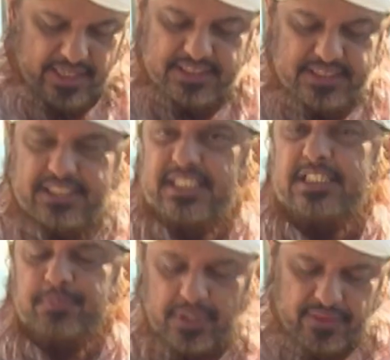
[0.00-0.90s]
his
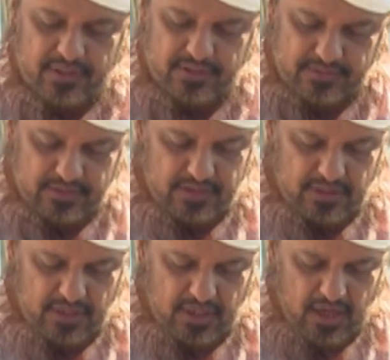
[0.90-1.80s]
deceased brother,
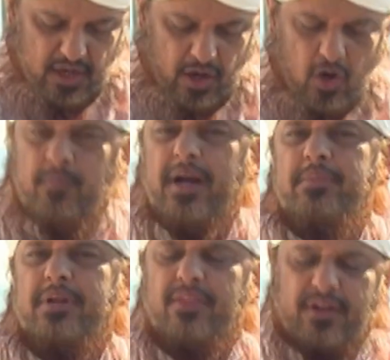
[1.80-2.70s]
O oh my
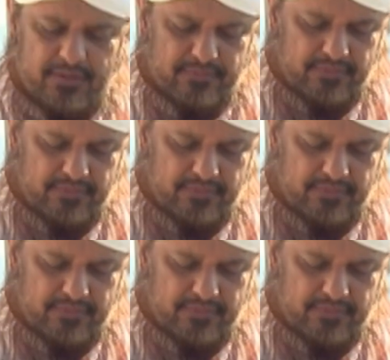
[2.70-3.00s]
brother,